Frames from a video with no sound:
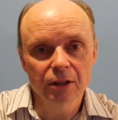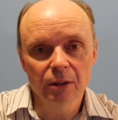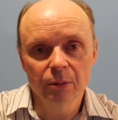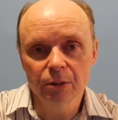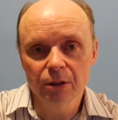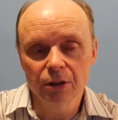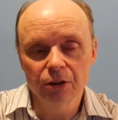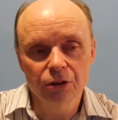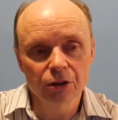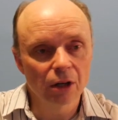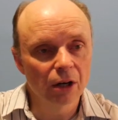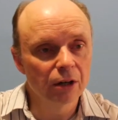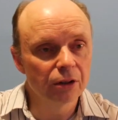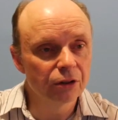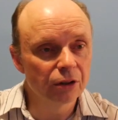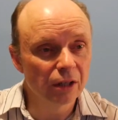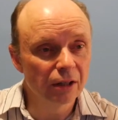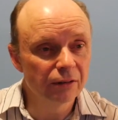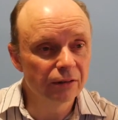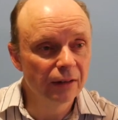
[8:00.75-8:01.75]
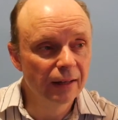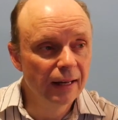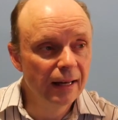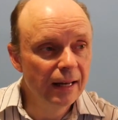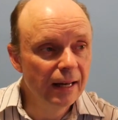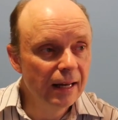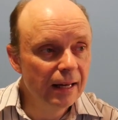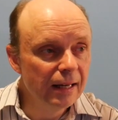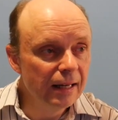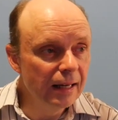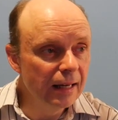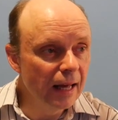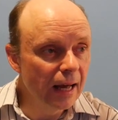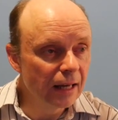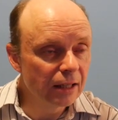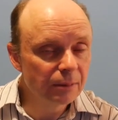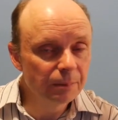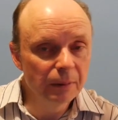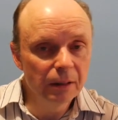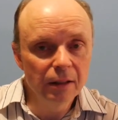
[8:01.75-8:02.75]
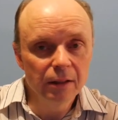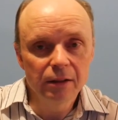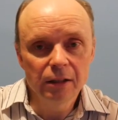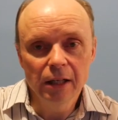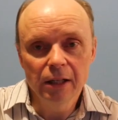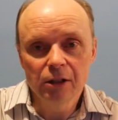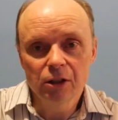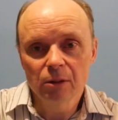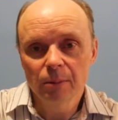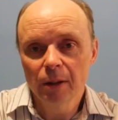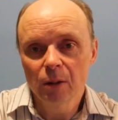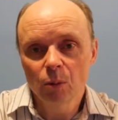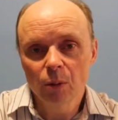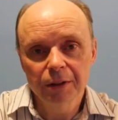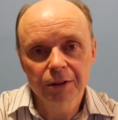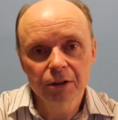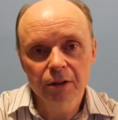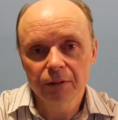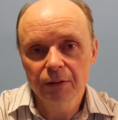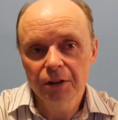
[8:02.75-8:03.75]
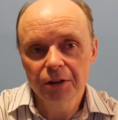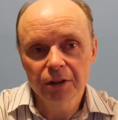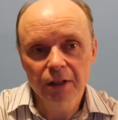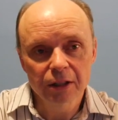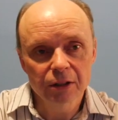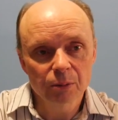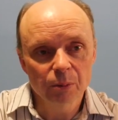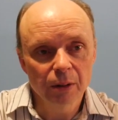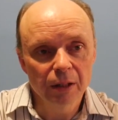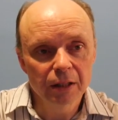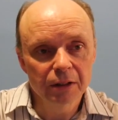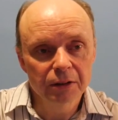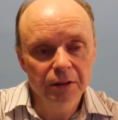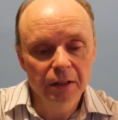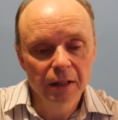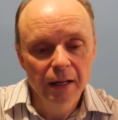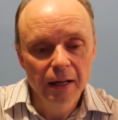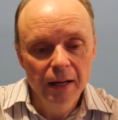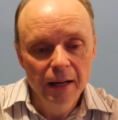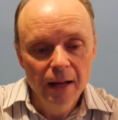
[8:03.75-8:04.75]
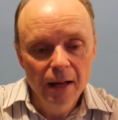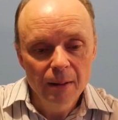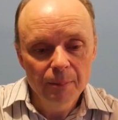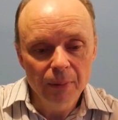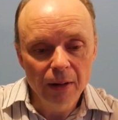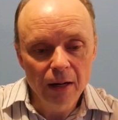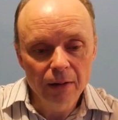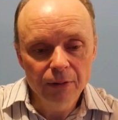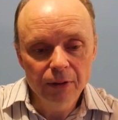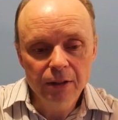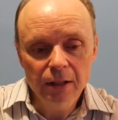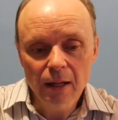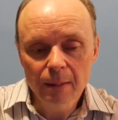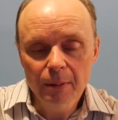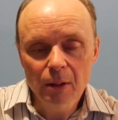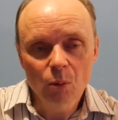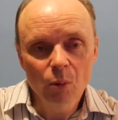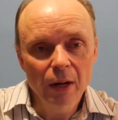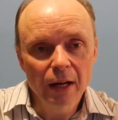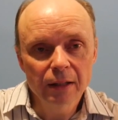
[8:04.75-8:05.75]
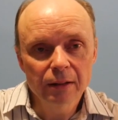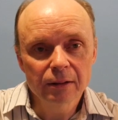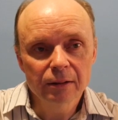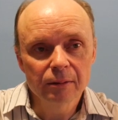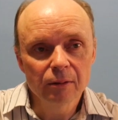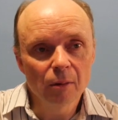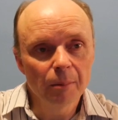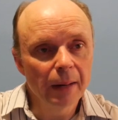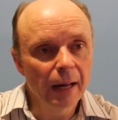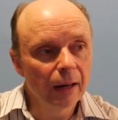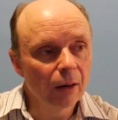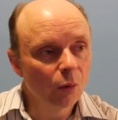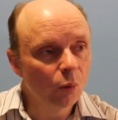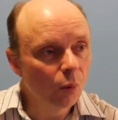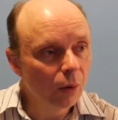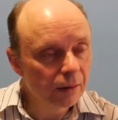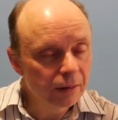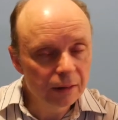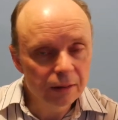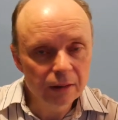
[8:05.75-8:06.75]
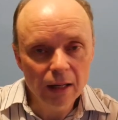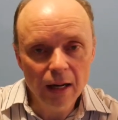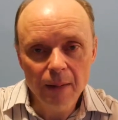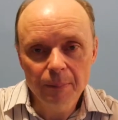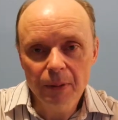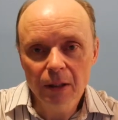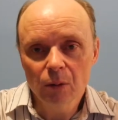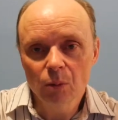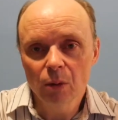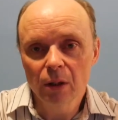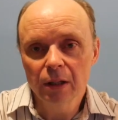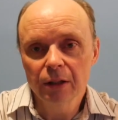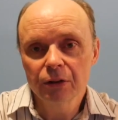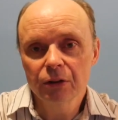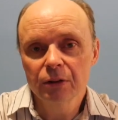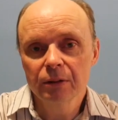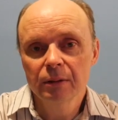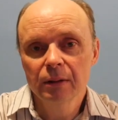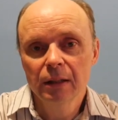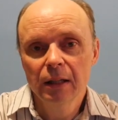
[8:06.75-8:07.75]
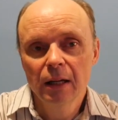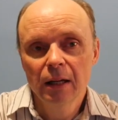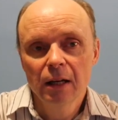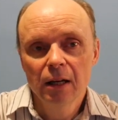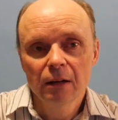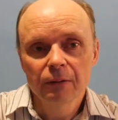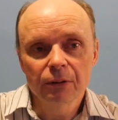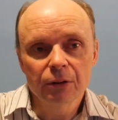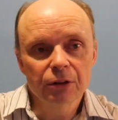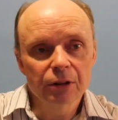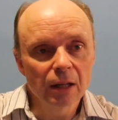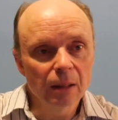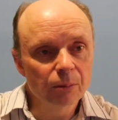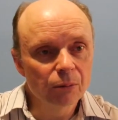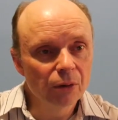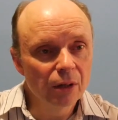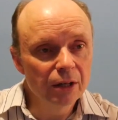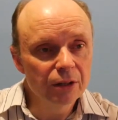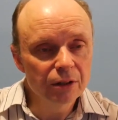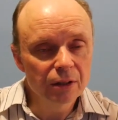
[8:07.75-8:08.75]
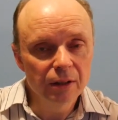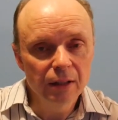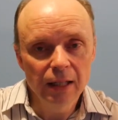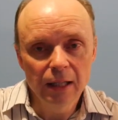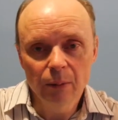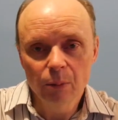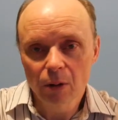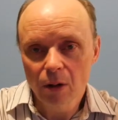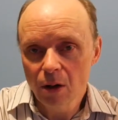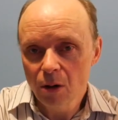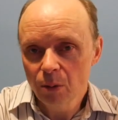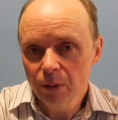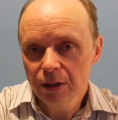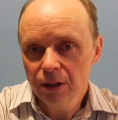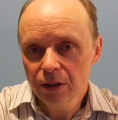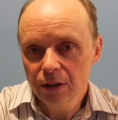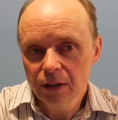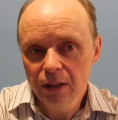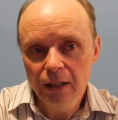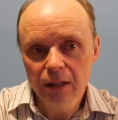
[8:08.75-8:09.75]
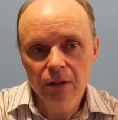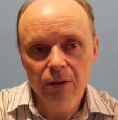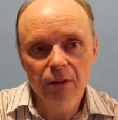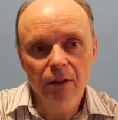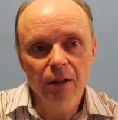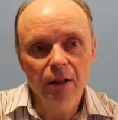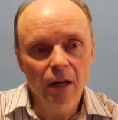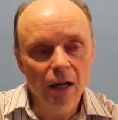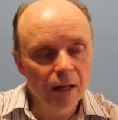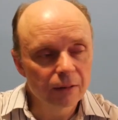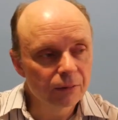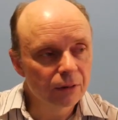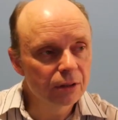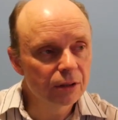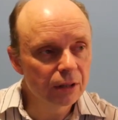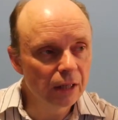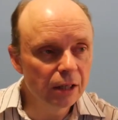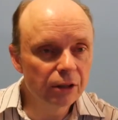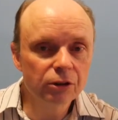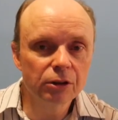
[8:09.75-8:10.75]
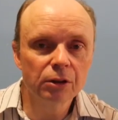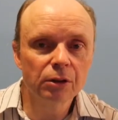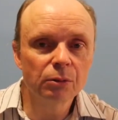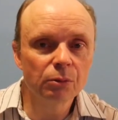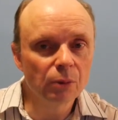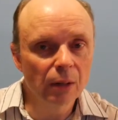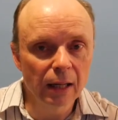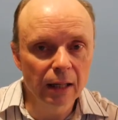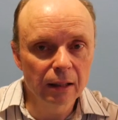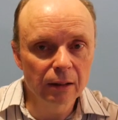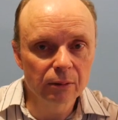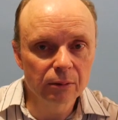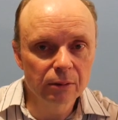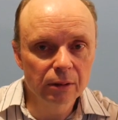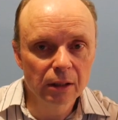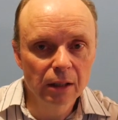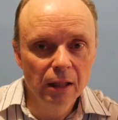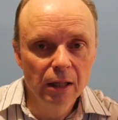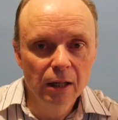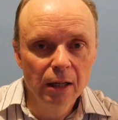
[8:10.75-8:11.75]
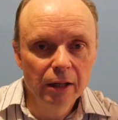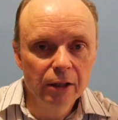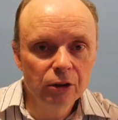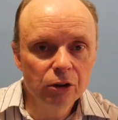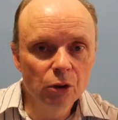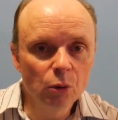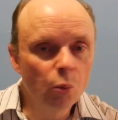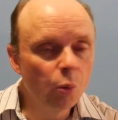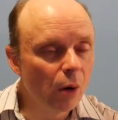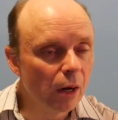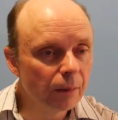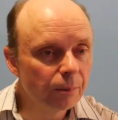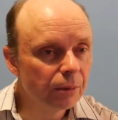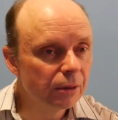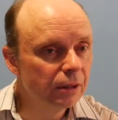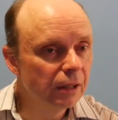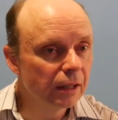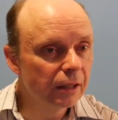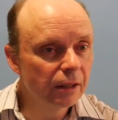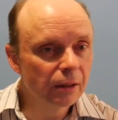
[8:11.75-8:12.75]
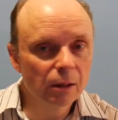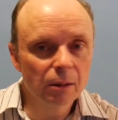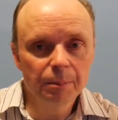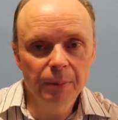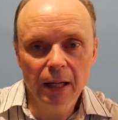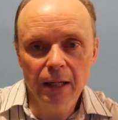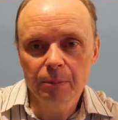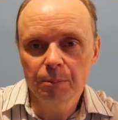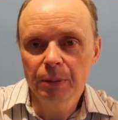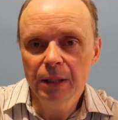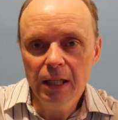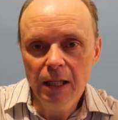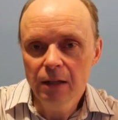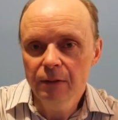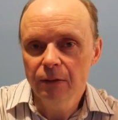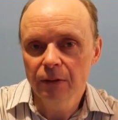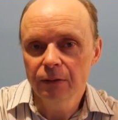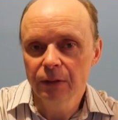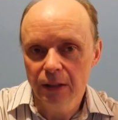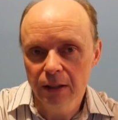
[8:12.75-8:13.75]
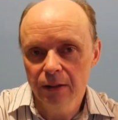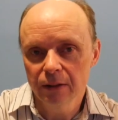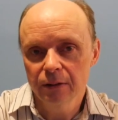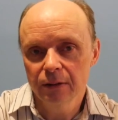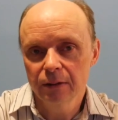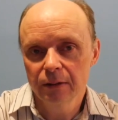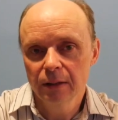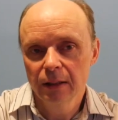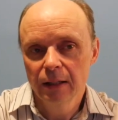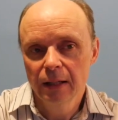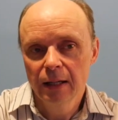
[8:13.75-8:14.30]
he was in charge of. He asked me to teach about once every 6 weeks. But every time I went, no matter what the topic was, for some reason he would always steer the conversation around to one particular pet peeve of his.